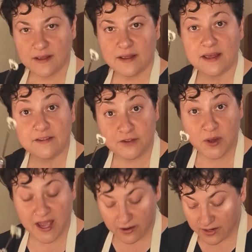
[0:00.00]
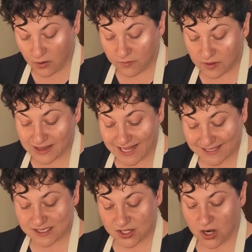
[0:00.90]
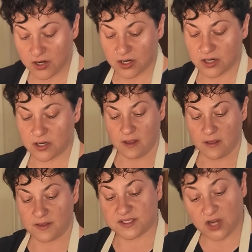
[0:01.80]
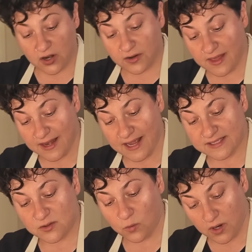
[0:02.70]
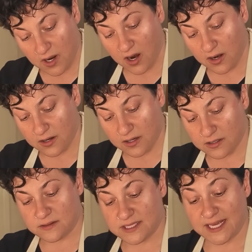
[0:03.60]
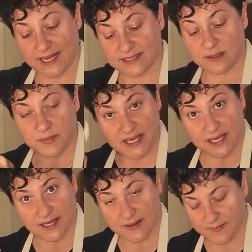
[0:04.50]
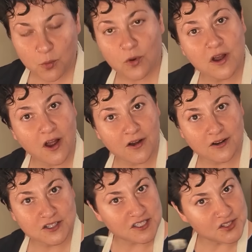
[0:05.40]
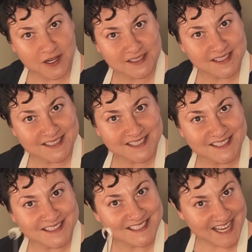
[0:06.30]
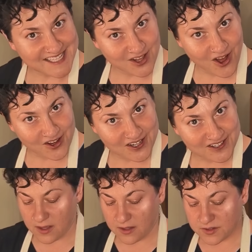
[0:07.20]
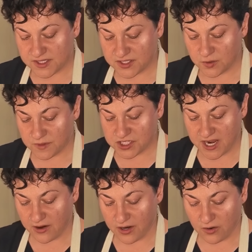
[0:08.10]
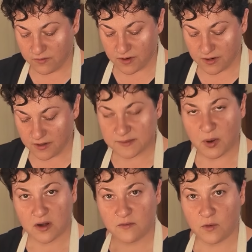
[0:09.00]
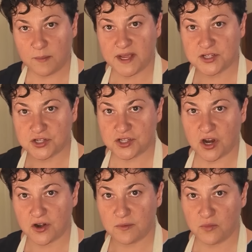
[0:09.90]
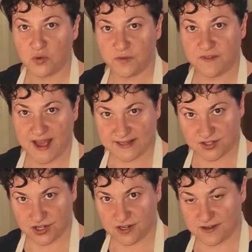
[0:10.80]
If you carry over less starter, the starter then has to work harder to get to peak. Work harder just translates to takes longer. Using too much carryover is part of what makes your starter move faster.